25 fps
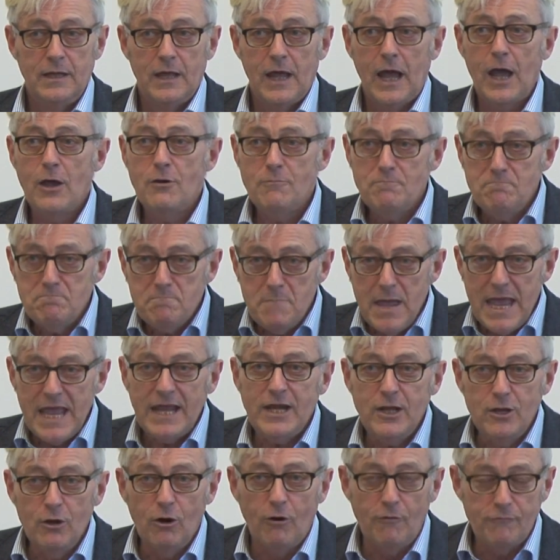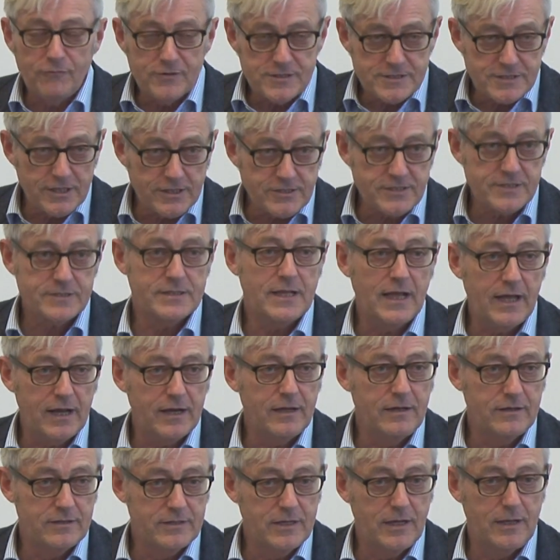How many of us are
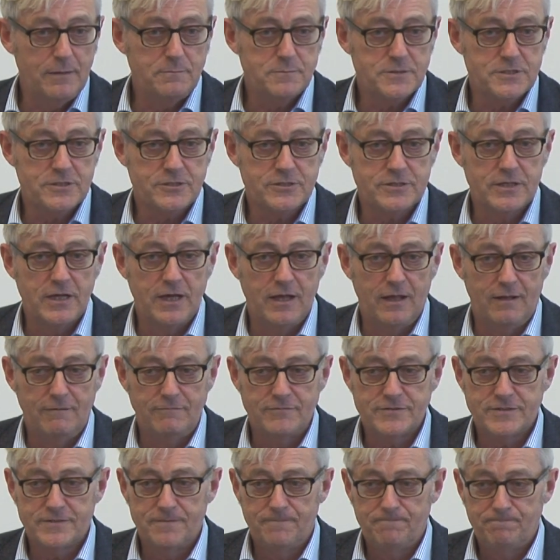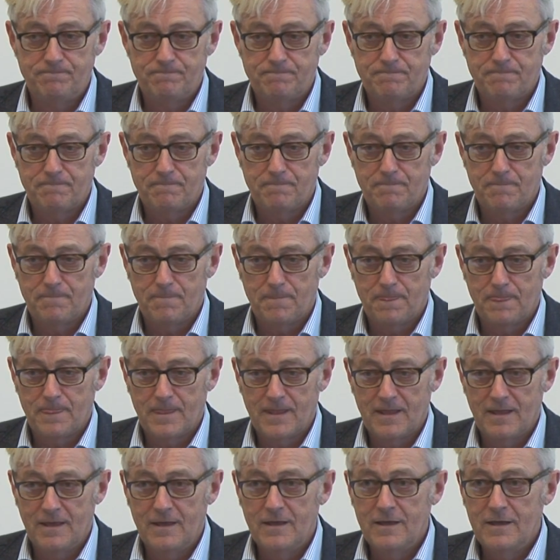stereotypes ourselves?
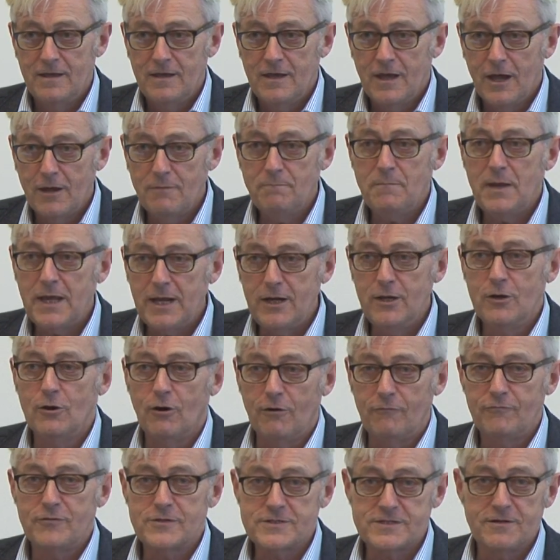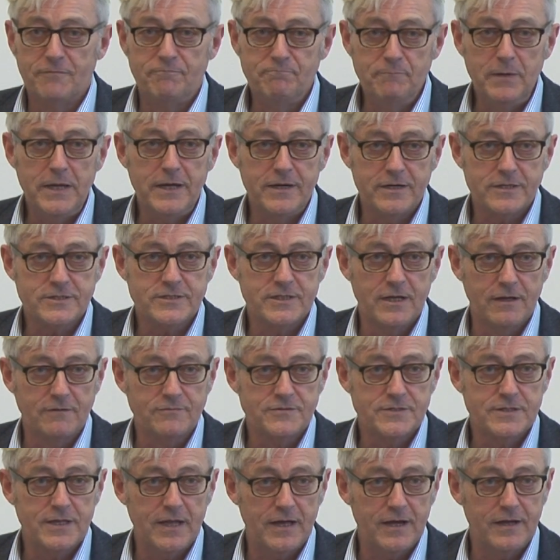How many of us have made
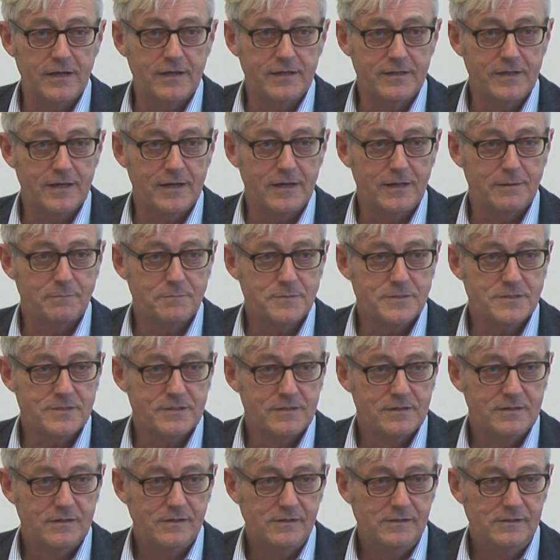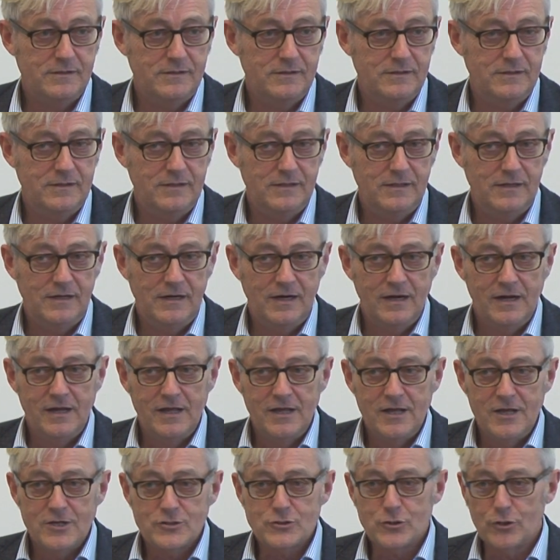ourselves stereotypes?
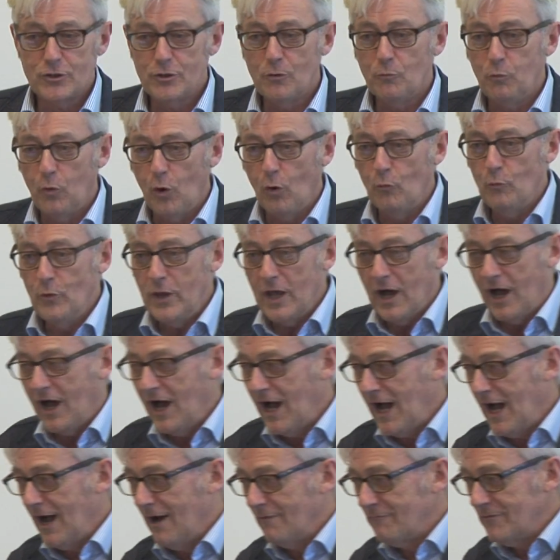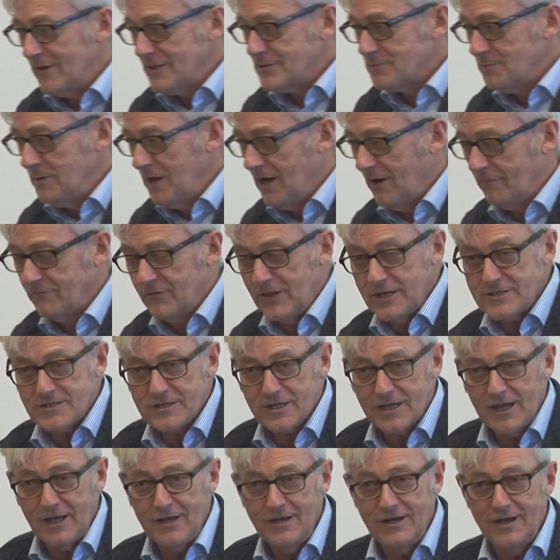So that what we have is we have this
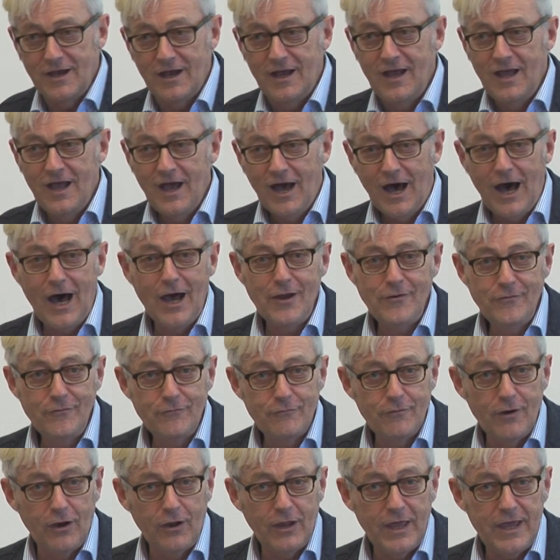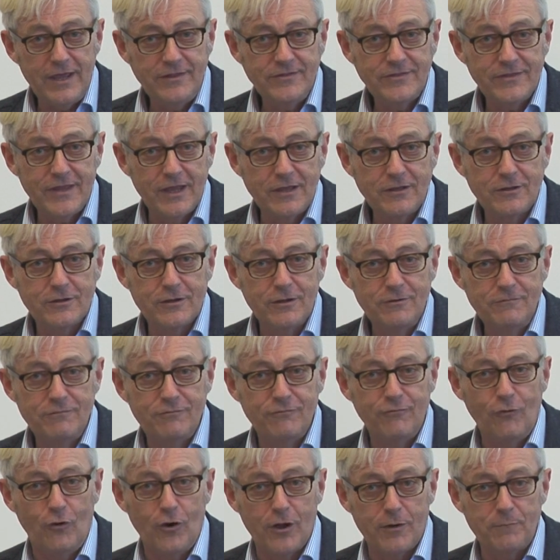kind of unrelenting
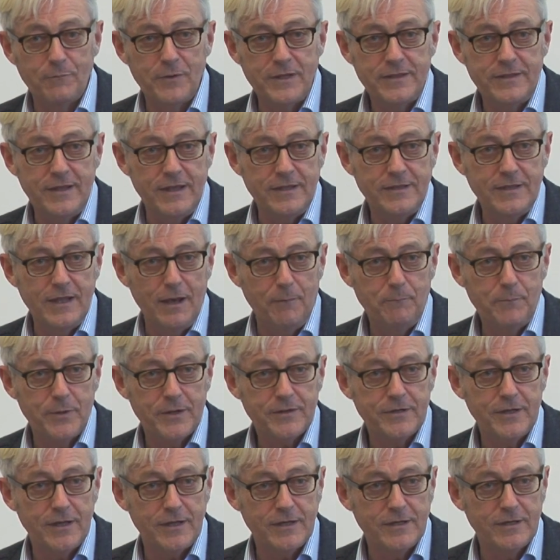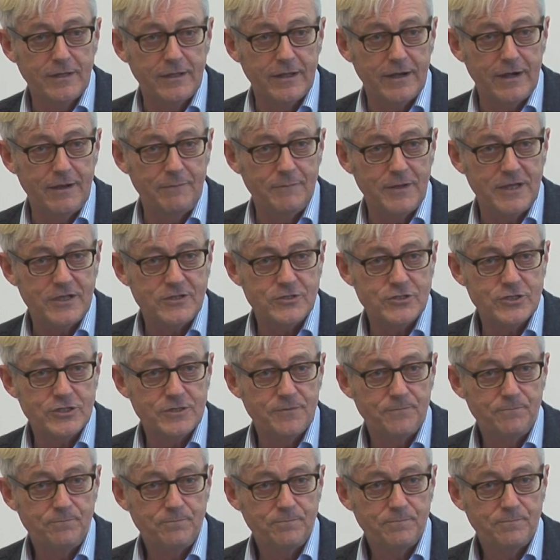conformity to a particular image.